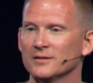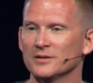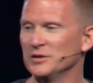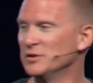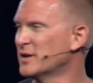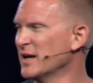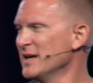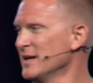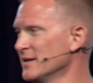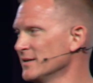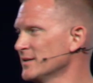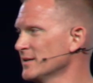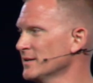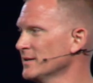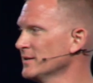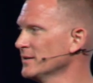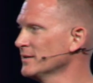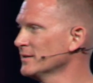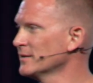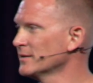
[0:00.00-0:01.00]
You can't
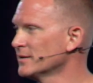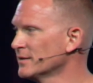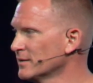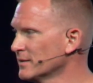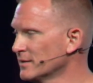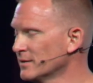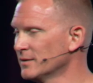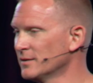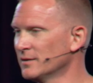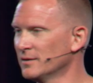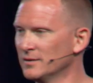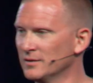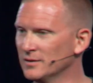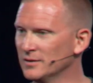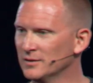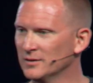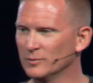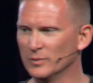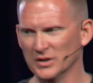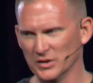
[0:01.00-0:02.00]

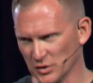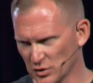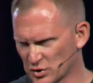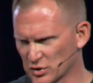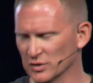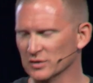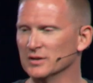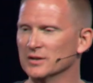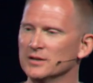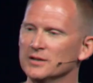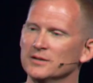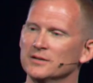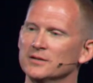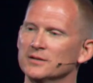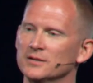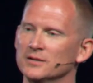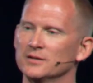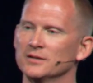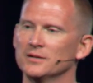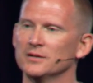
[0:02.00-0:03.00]
but you should
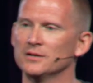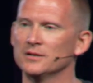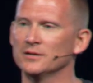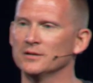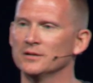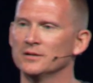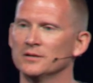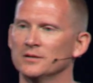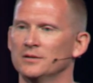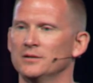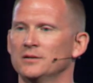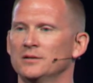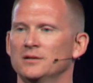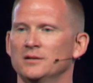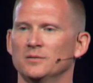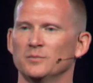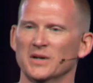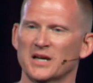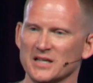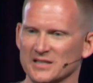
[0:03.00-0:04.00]

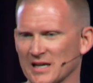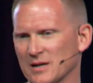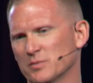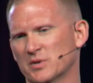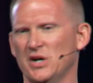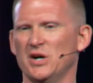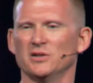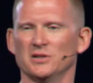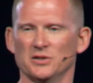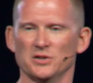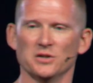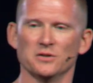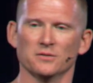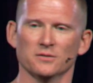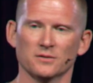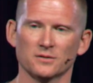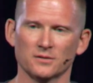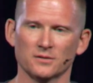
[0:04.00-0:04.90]
because I'm calling you.